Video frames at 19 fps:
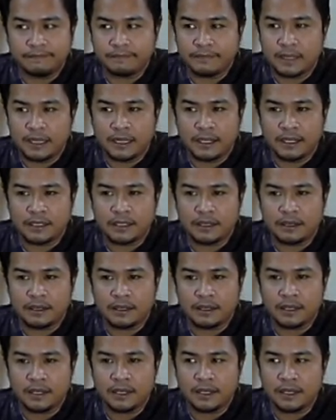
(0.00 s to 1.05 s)

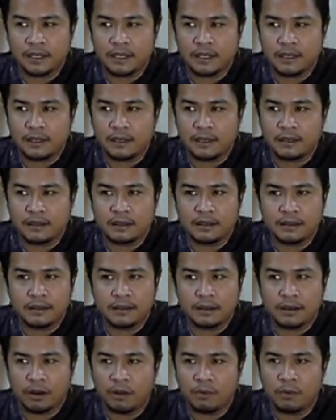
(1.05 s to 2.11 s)
literally
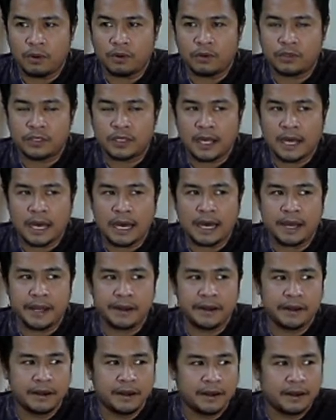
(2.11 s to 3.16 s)
almost
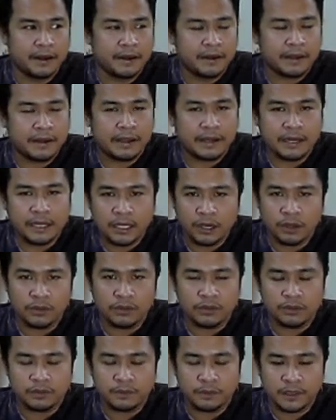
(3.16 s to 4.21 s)
had
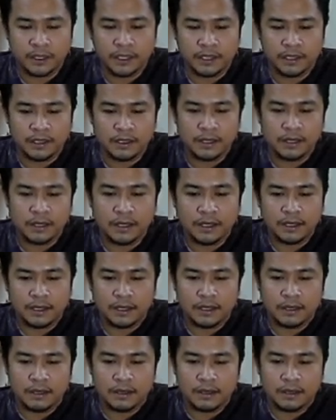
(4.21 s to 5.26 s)
nosebleed
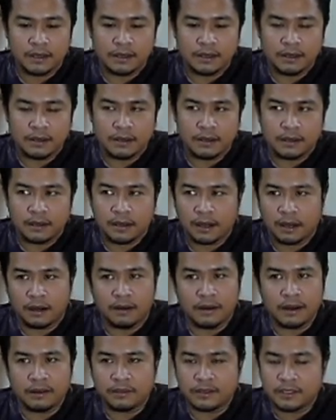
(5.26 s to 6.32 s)
at
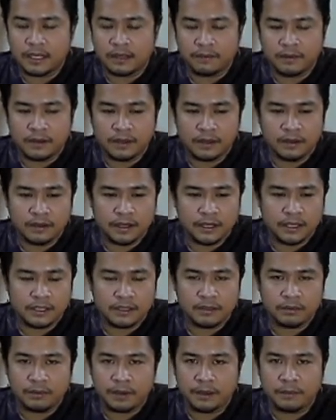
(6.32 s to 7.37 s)
around 7
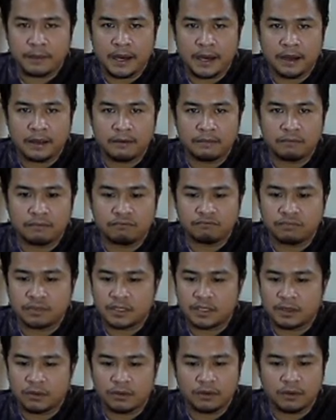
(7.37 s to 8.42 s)
degrees way back.
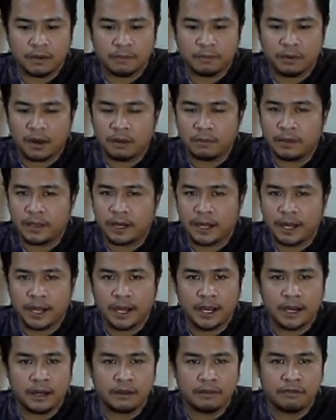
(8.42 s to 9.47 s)
So probably a
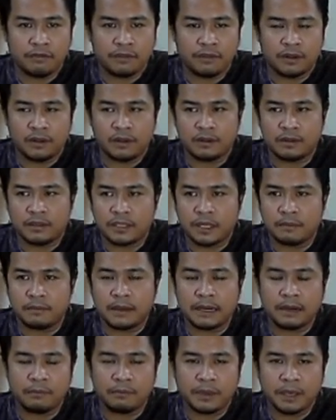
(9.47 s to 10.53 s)
negative will
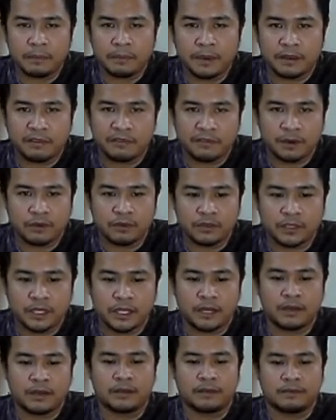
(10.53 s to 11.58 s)
somehow make me a
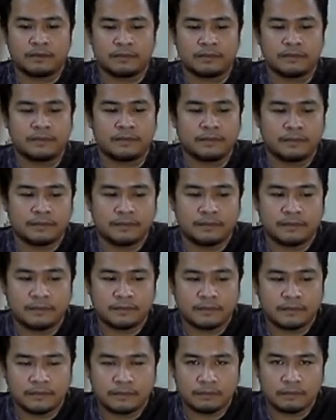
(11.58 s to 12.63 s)
frozen
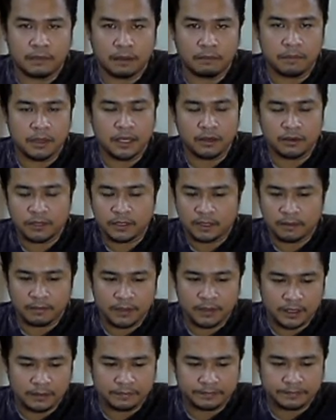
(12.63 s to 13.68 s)
mummy or
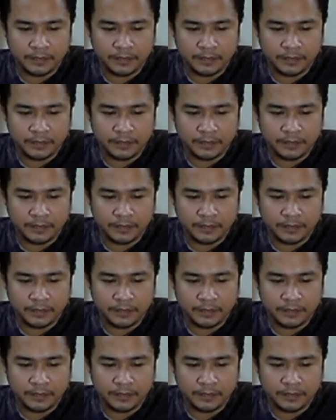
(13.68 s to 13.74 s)
something.